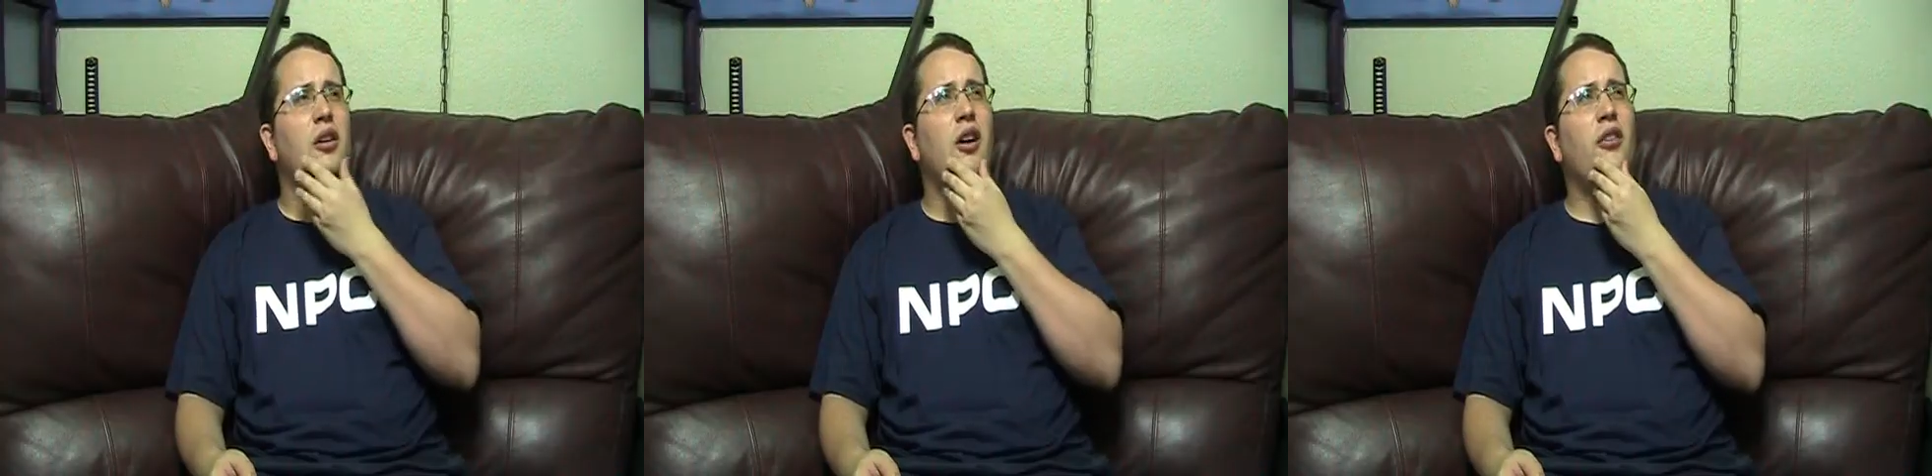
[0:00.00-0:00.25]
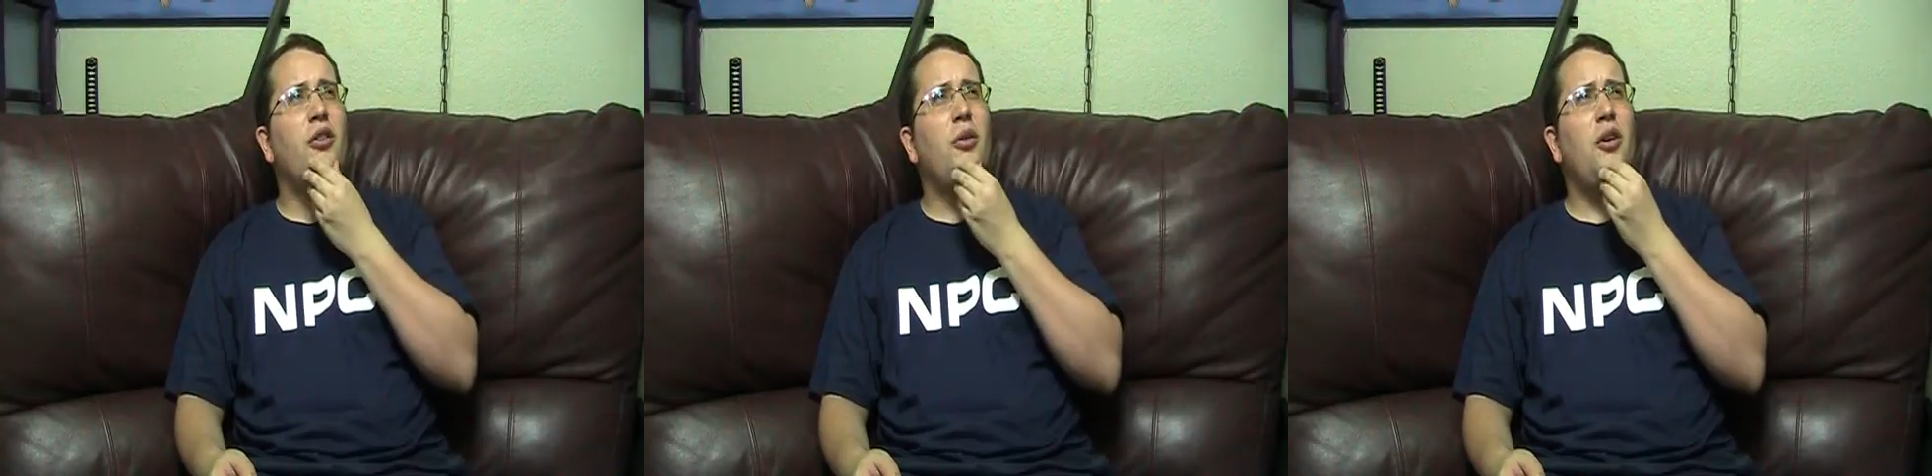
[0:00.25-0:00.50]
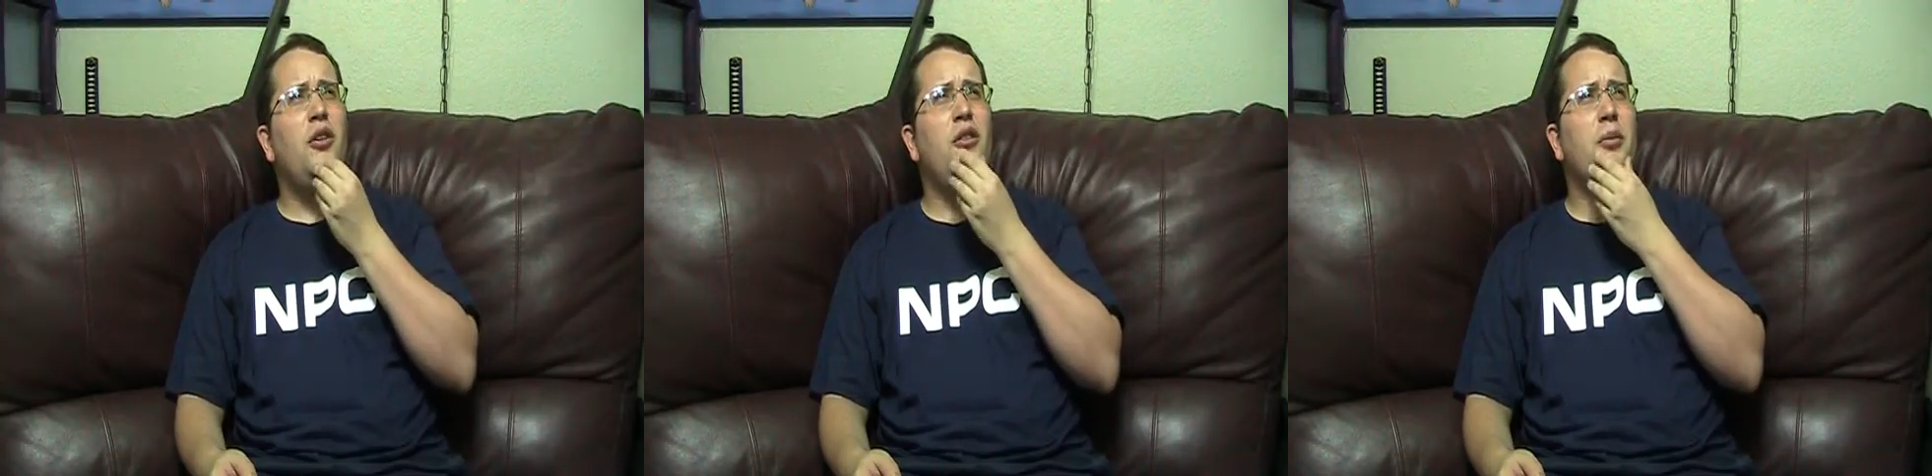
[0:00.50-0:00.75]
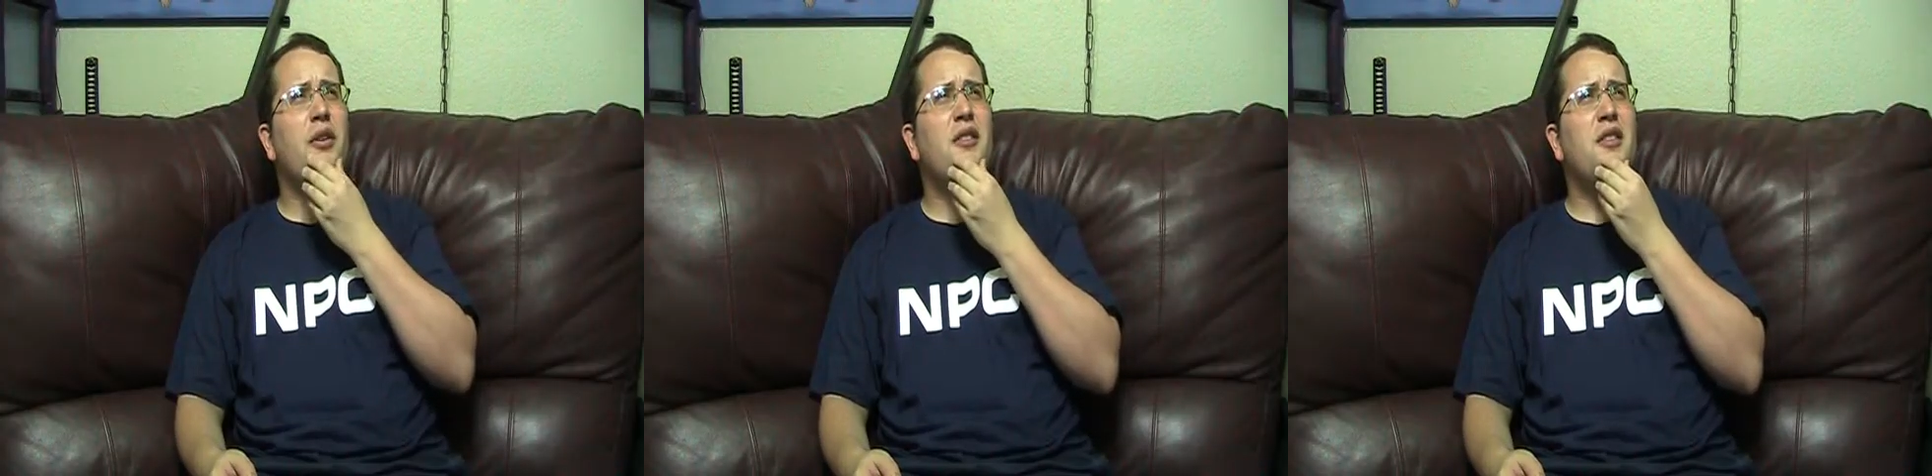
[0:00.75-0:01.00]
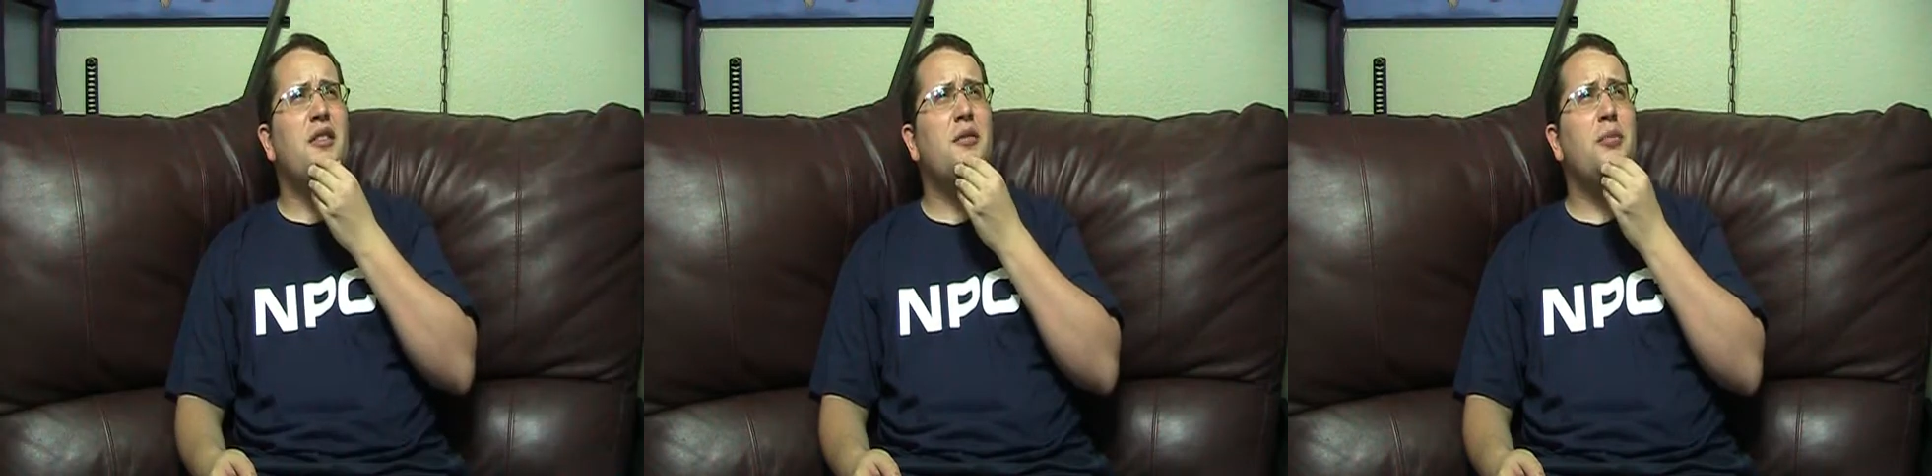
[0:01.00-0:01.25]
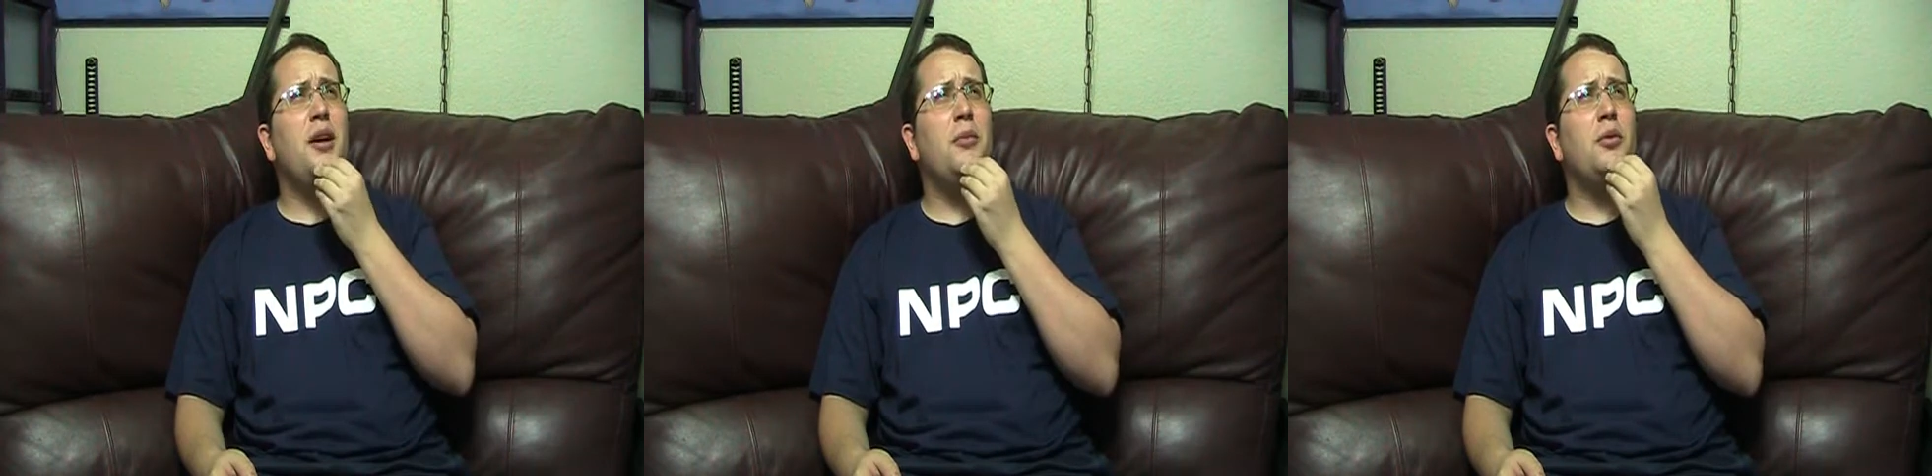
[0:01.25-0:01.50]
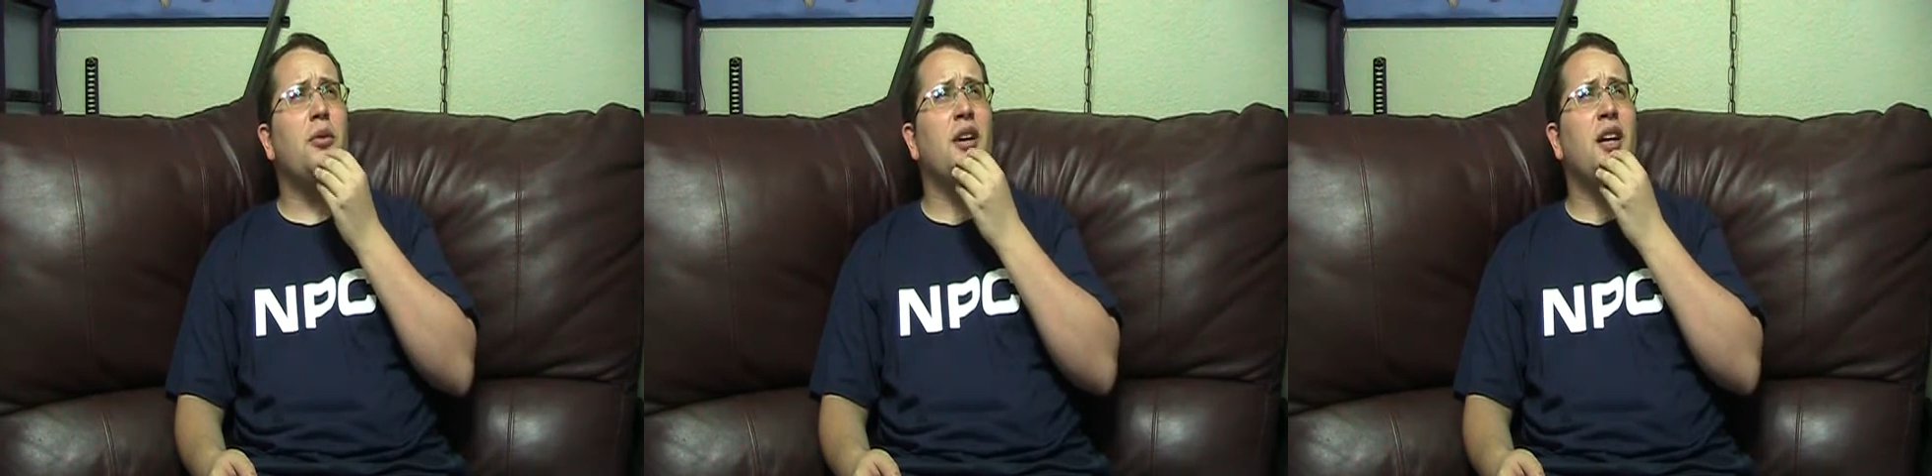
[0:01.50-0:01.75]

Although all the princess's people were